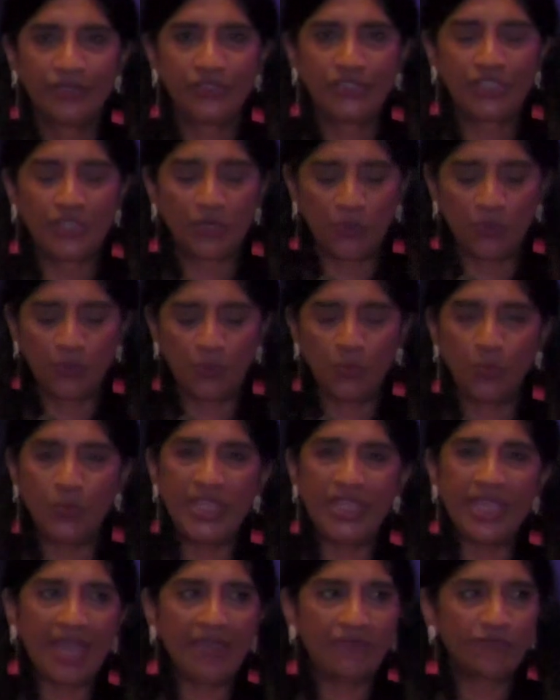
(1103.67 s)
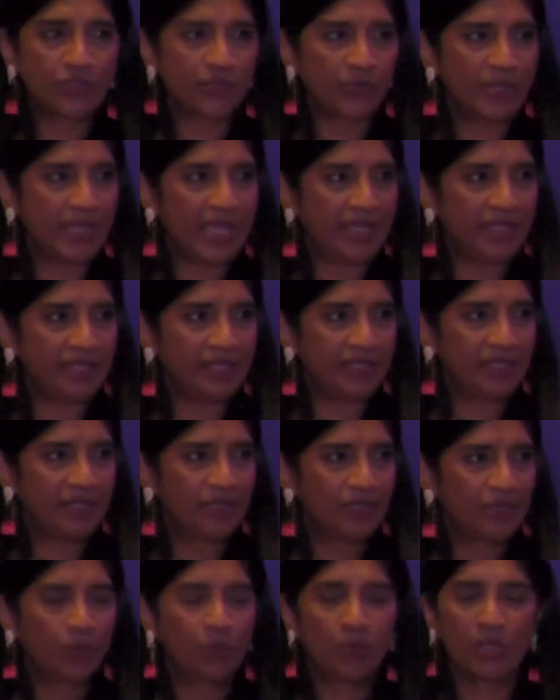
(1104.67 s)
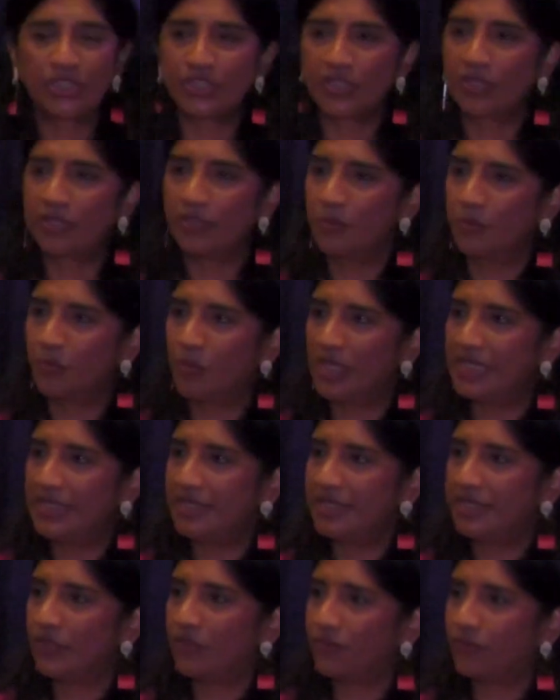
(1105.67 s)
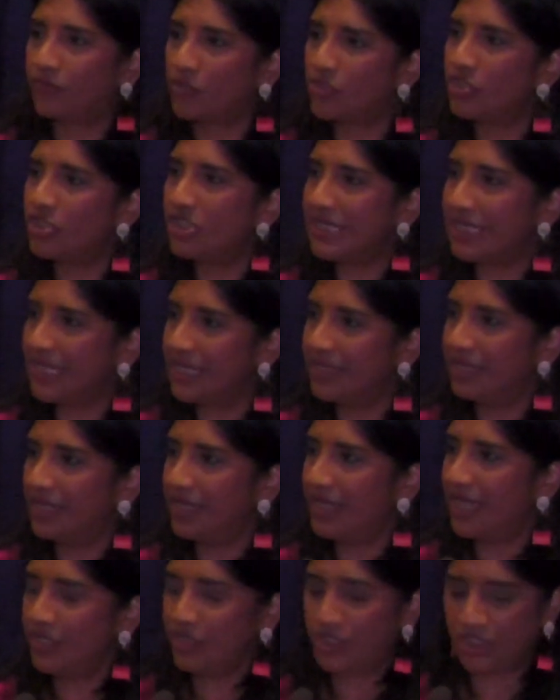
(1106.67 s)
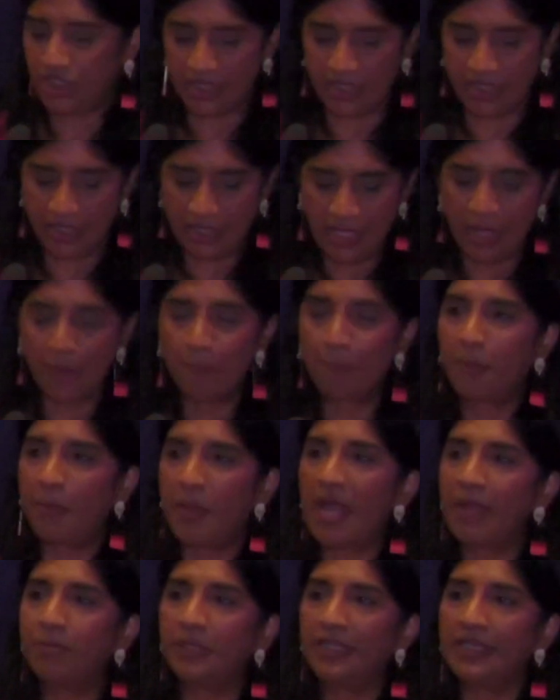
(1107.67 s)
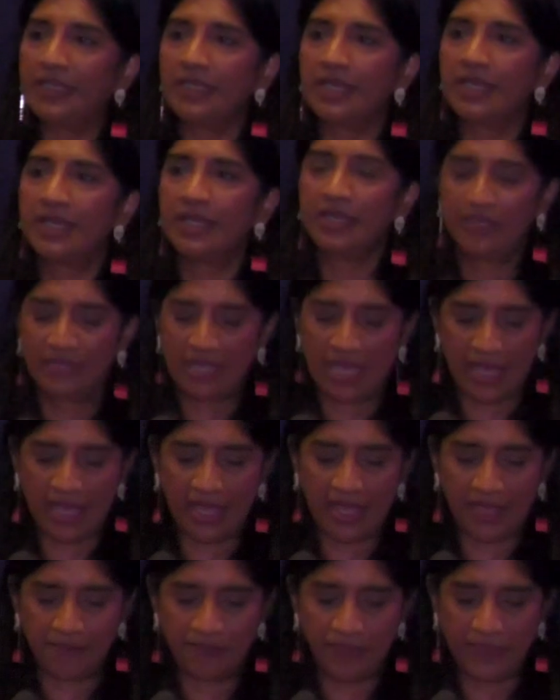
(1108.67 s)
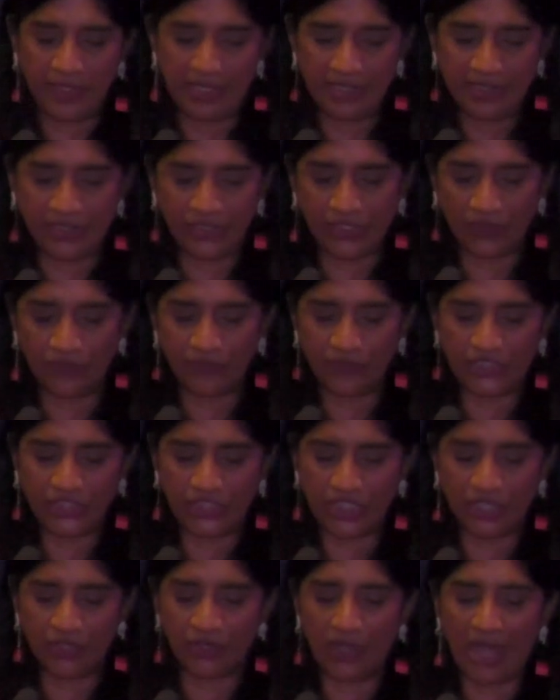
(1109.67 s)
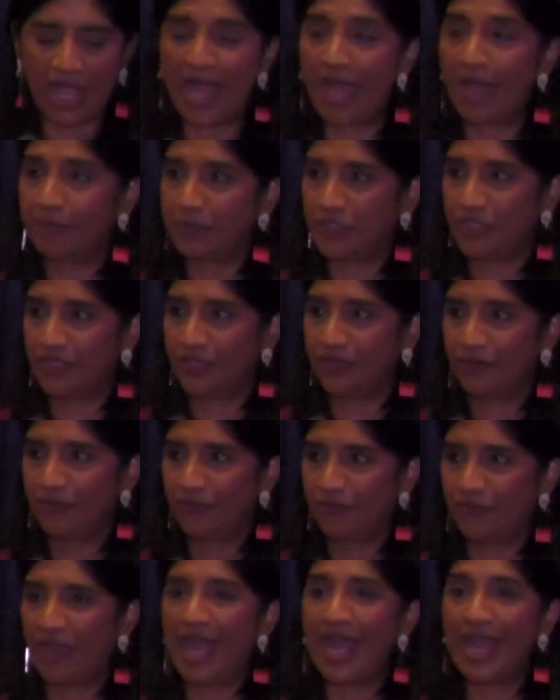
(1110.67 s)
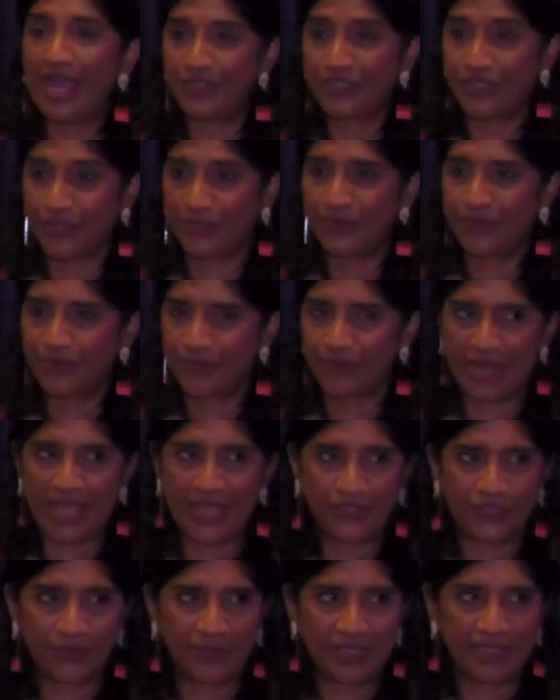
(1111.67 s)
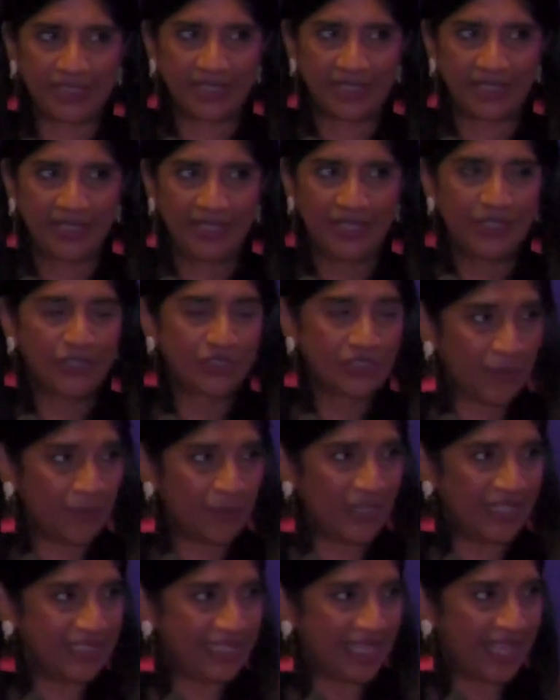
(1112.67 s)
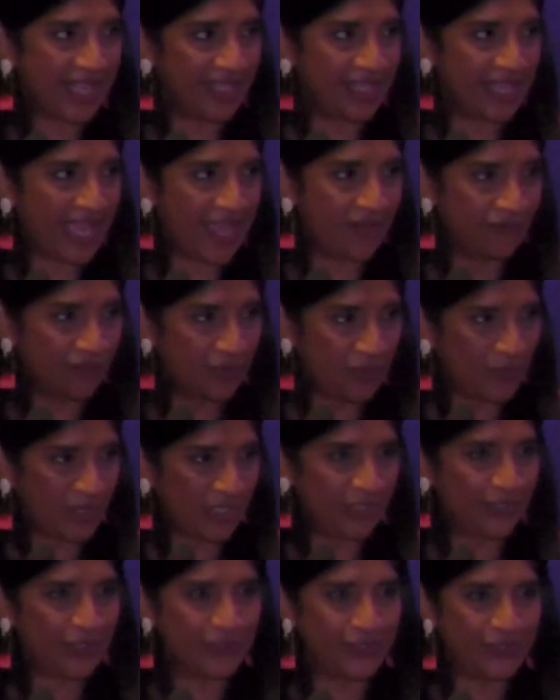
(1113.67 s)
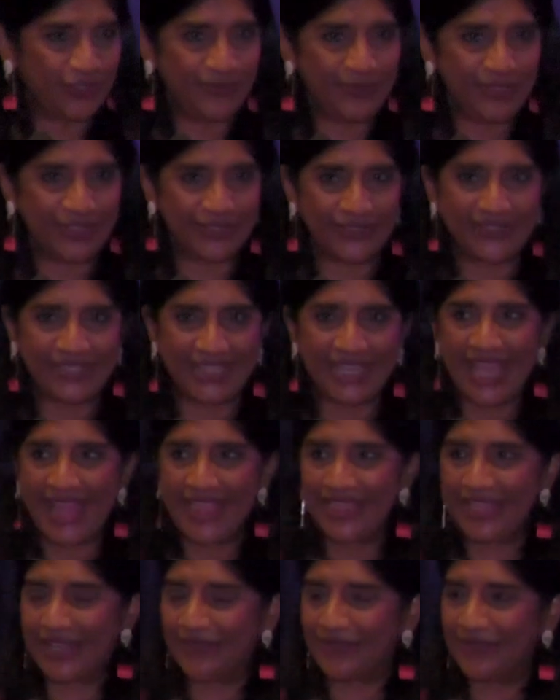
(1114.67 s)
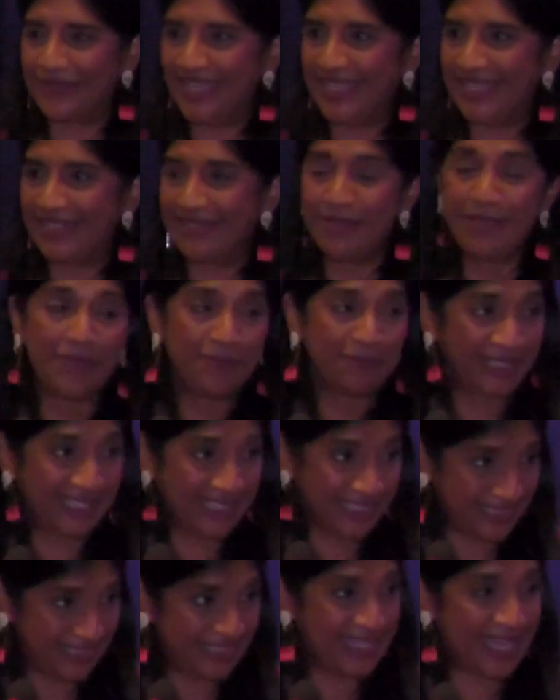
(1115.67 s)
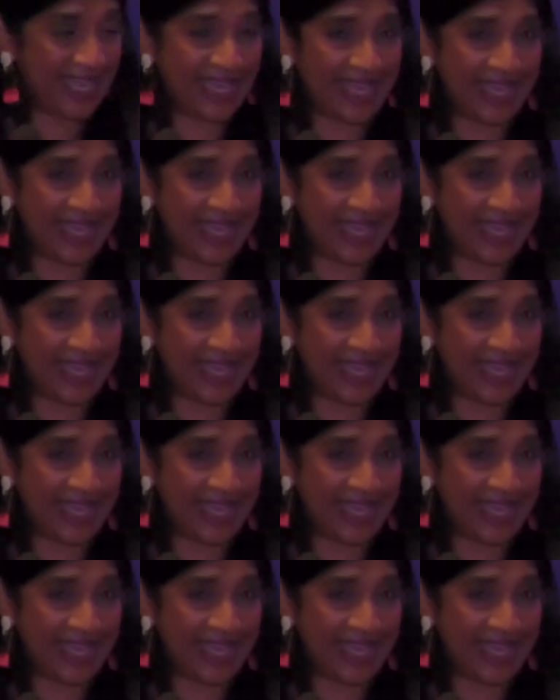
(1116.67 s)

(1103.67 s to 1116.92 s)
So we have created what is the first in the nation public service year option for high school graduates. So I want to tell every one of the juniors that are in, because